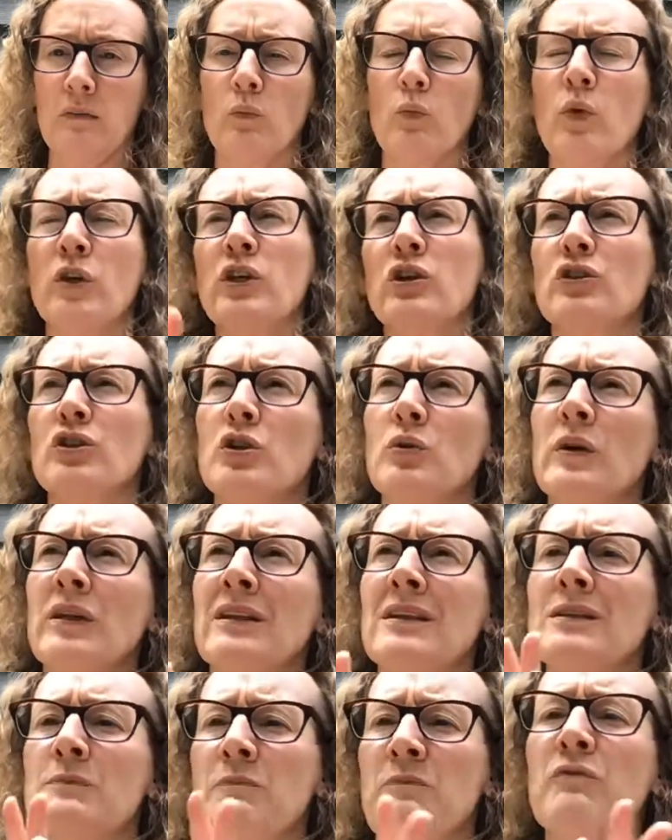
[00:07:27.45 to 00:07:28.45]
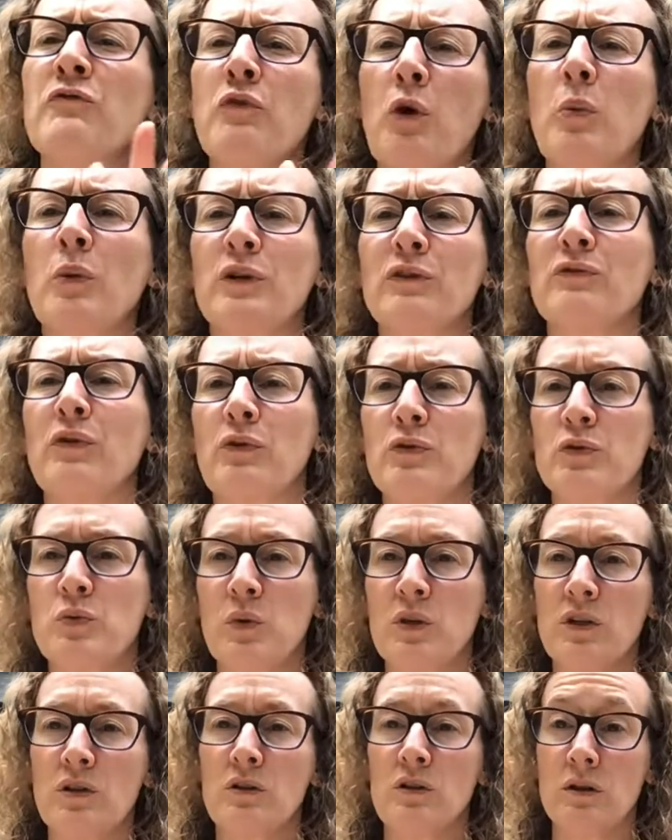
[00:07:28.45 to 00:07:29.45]
When you're doing these forward folds,
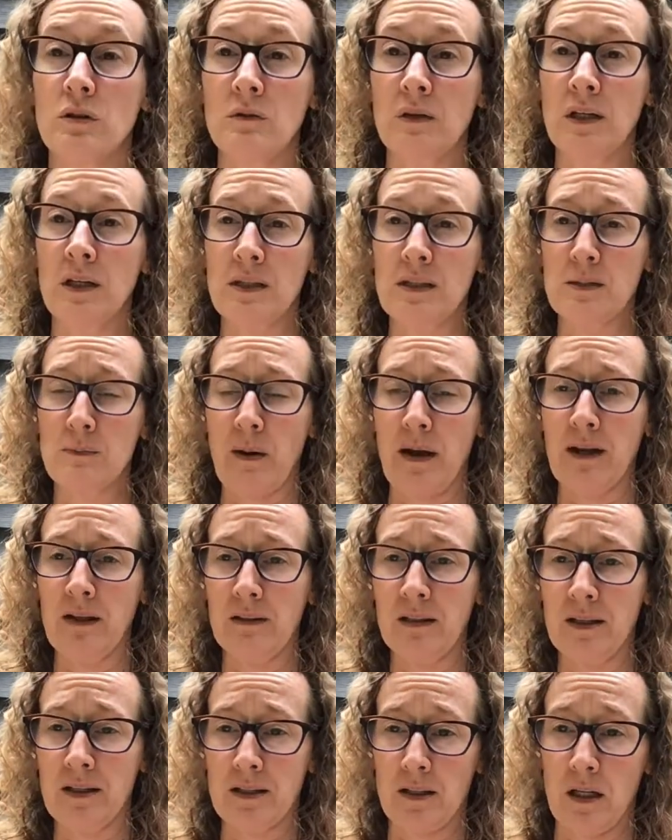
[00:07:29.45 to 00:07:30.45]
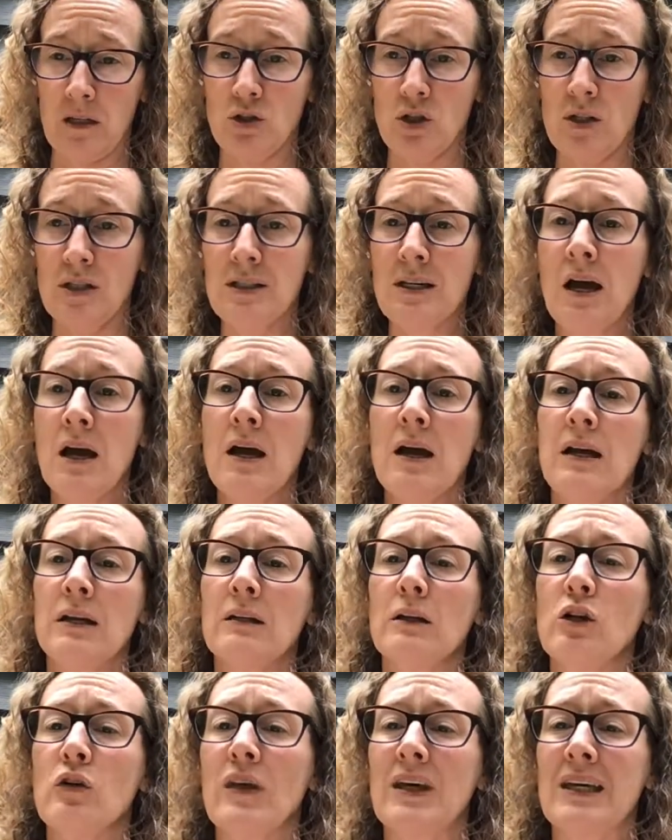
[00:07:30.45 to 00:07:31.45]
when you're doing the spinal extensions,
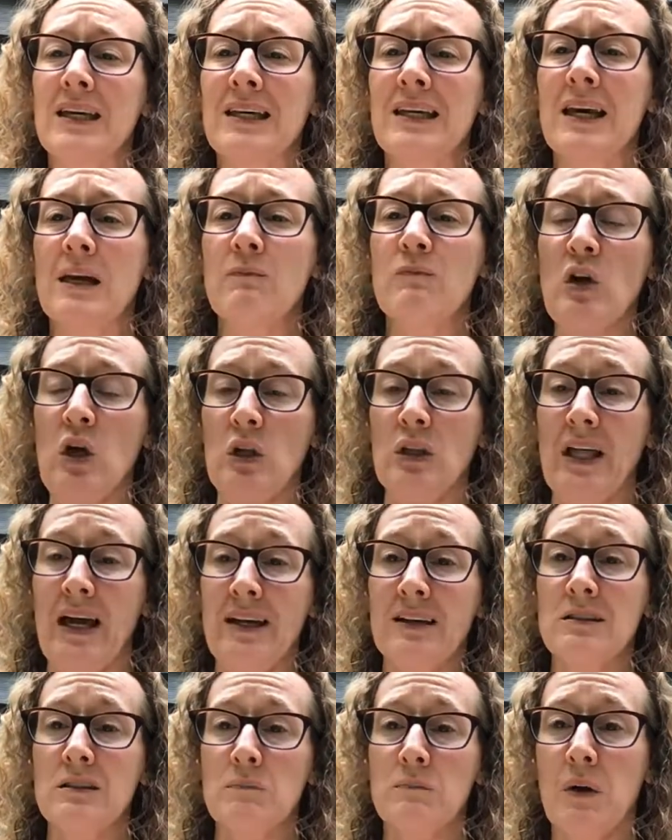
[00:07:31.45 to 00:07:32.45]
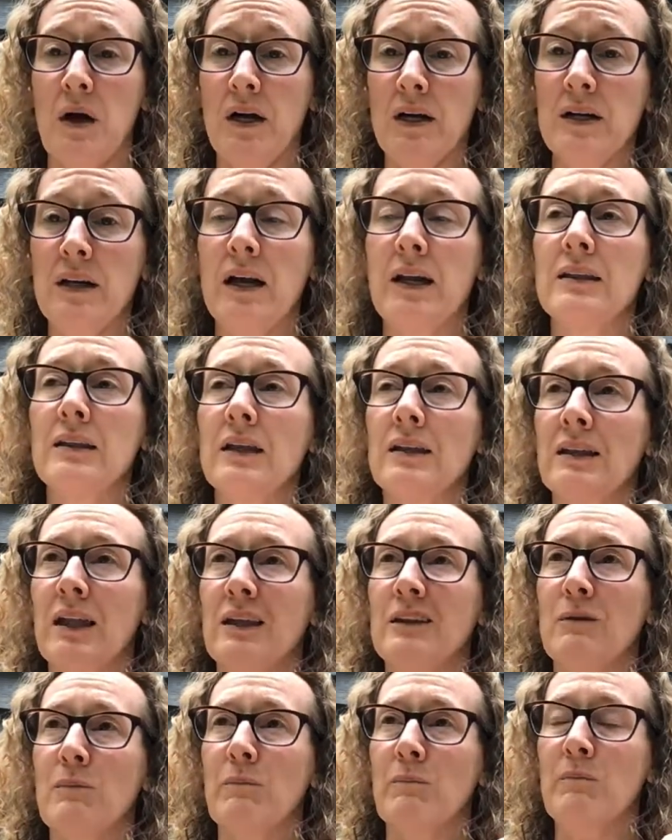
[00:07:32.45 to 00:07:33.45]
they can keep their legs apart and then
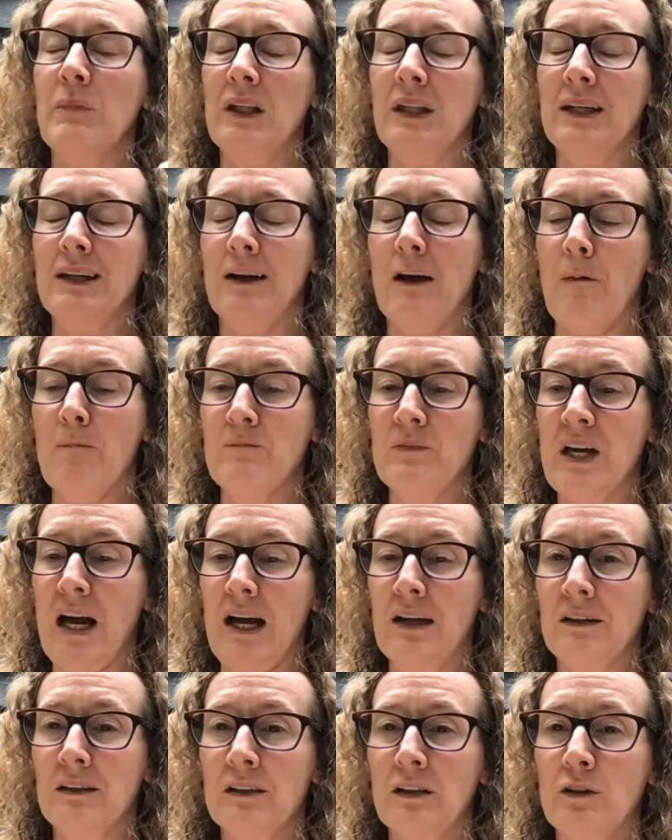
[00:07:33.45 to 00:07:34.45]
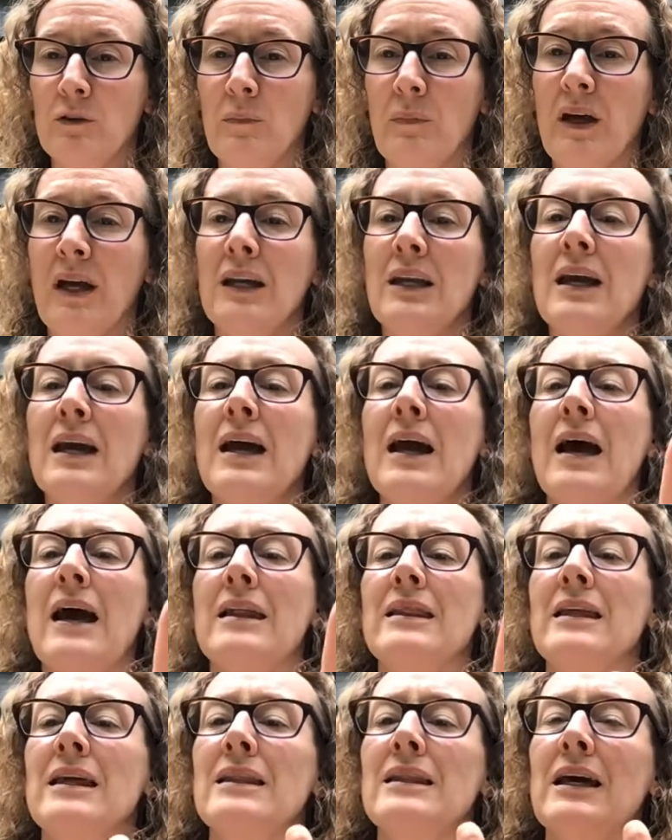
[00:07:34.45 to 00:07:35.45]
let the belly come down a little bit,
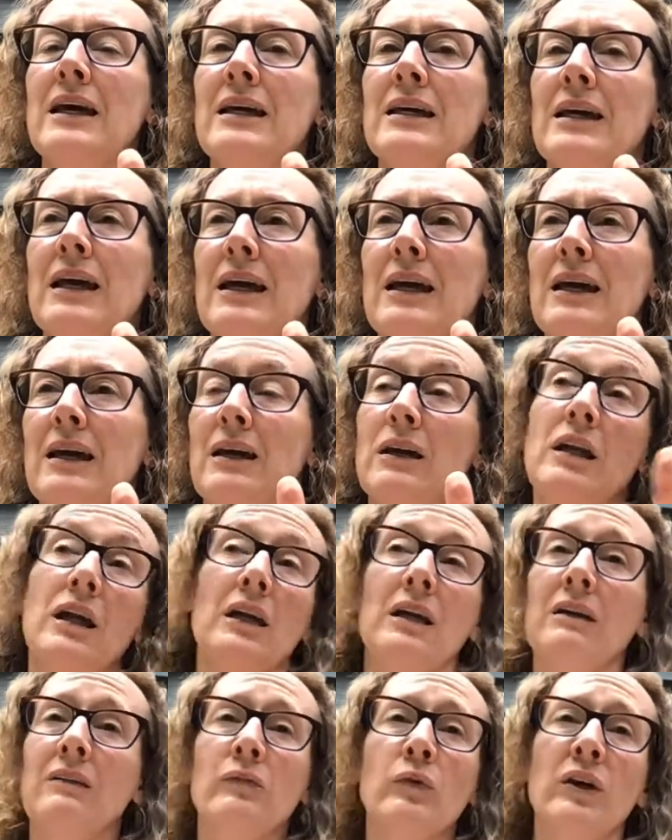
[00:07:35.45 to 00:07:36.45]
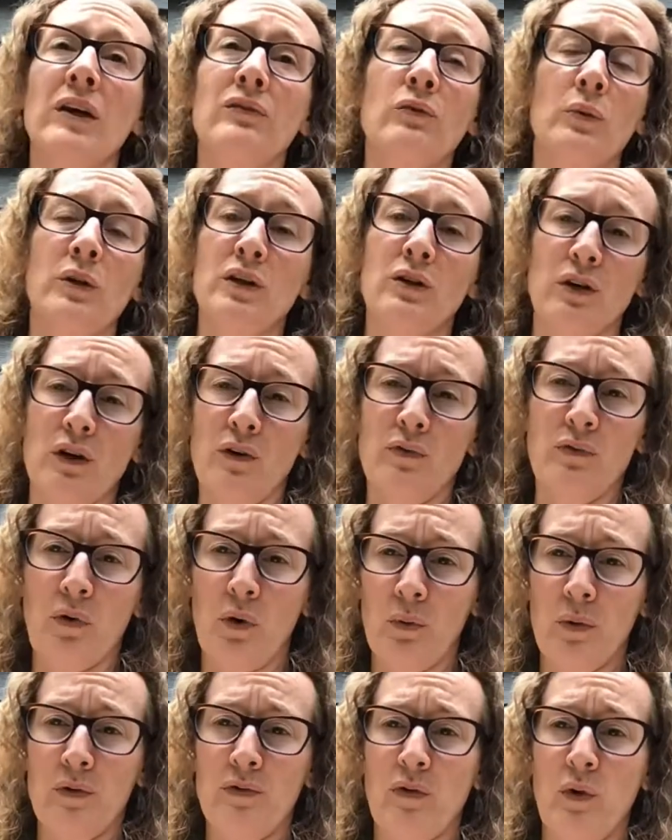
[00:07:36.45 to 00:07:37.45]
and then they can, even when you're in a
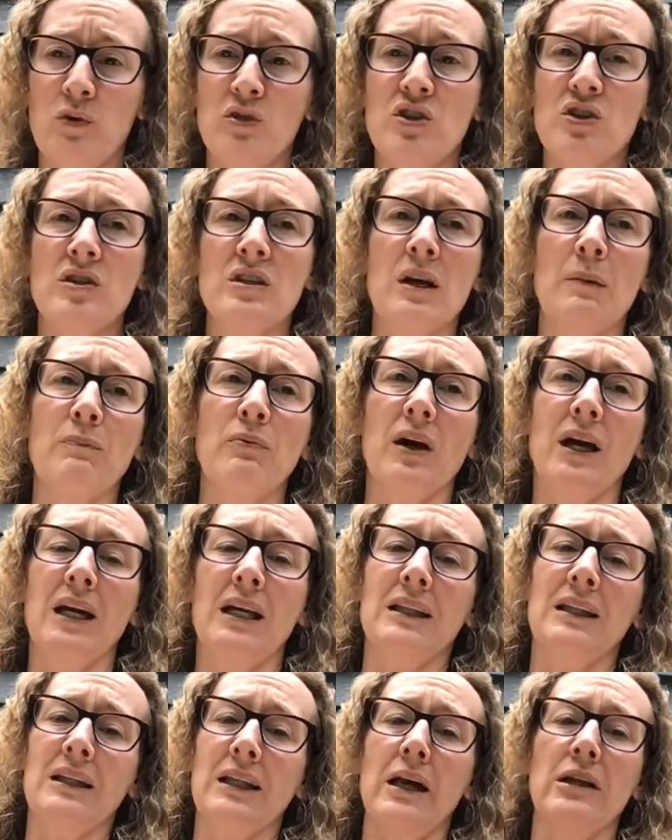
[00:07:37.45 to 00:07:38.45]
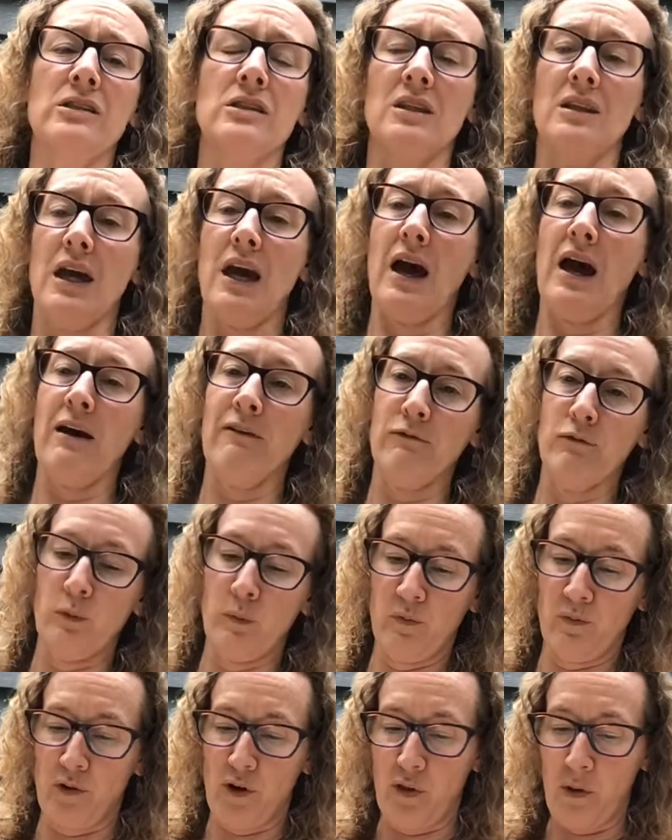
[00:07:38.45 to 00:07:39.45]
forward fold, just separating the legs so they have
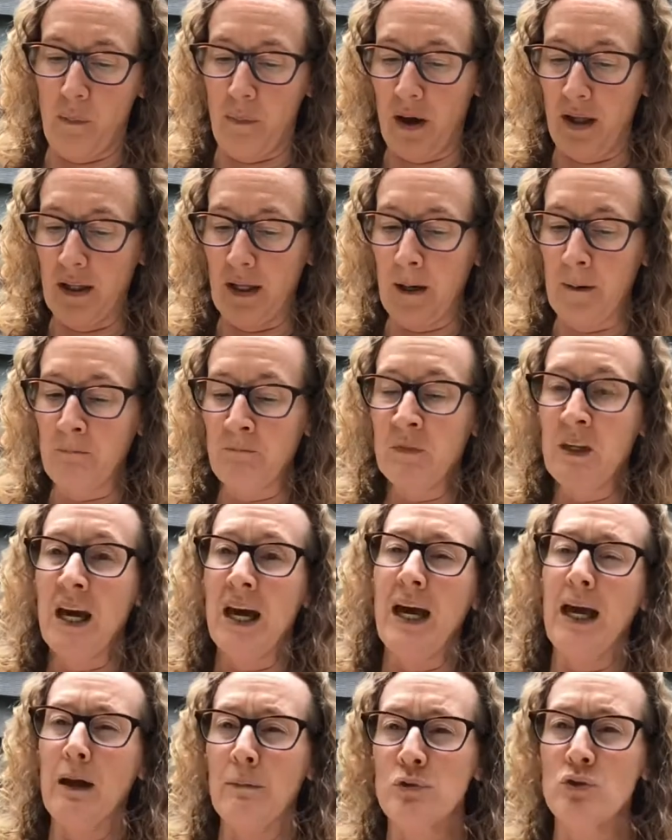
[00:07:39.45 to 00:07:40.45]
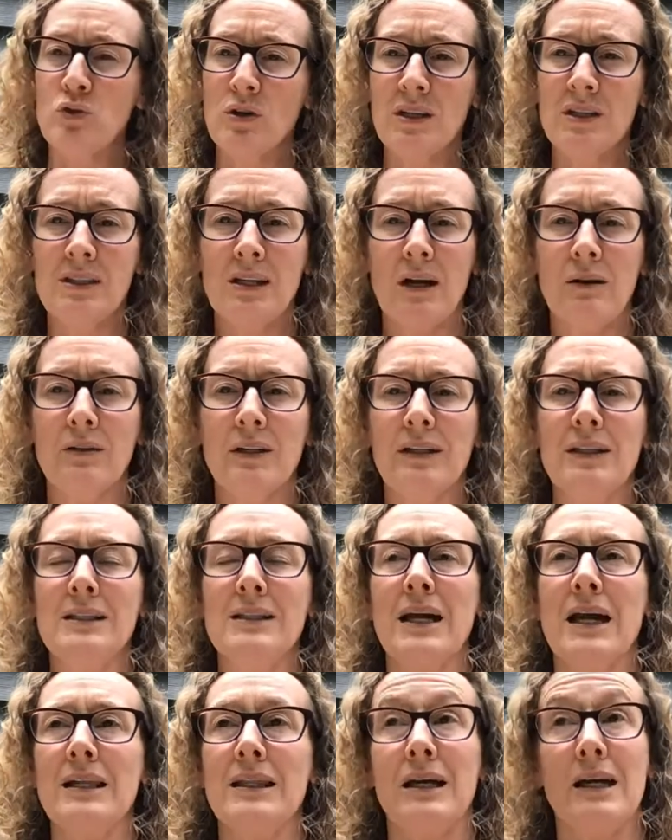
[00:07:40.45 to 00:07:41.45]
room for the belly. Hamstrings get really
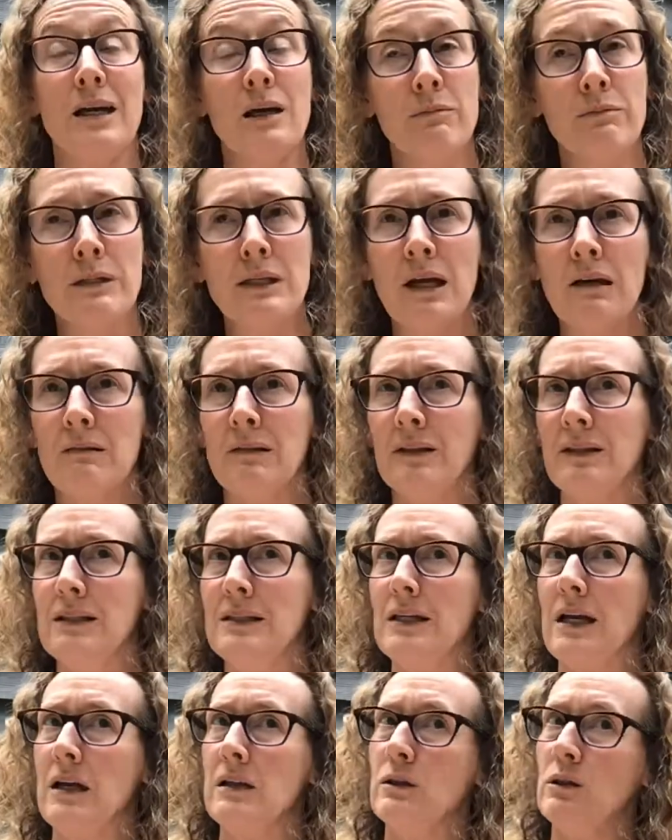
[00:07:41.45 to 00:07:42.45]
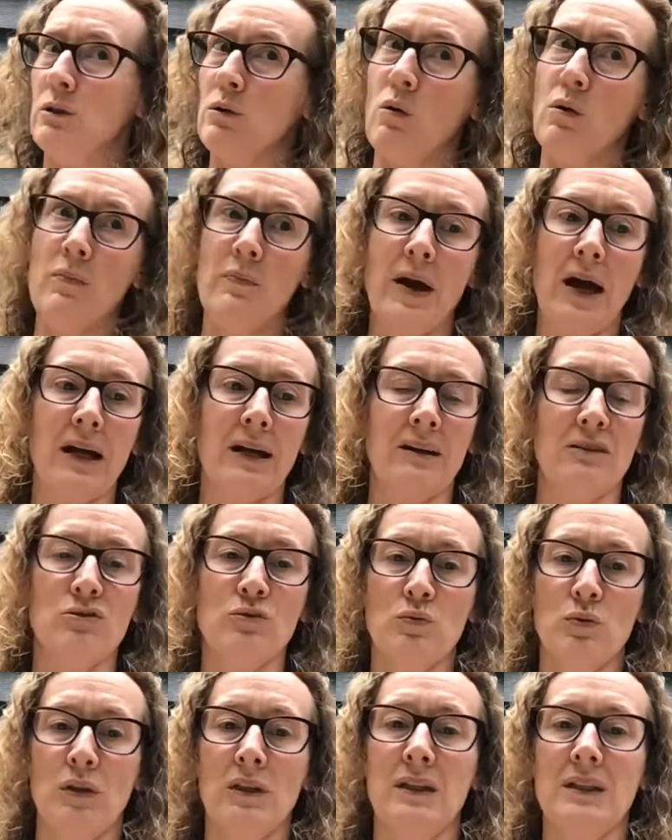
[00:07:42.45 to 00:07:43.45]
tight, the hips get really tight, the lower back
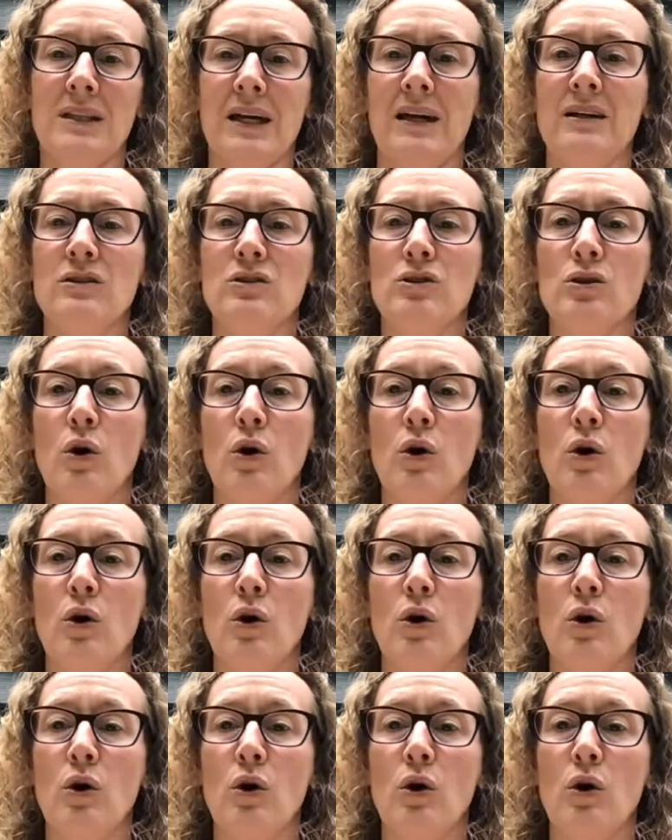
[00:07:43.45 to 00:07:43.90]
gets really tight.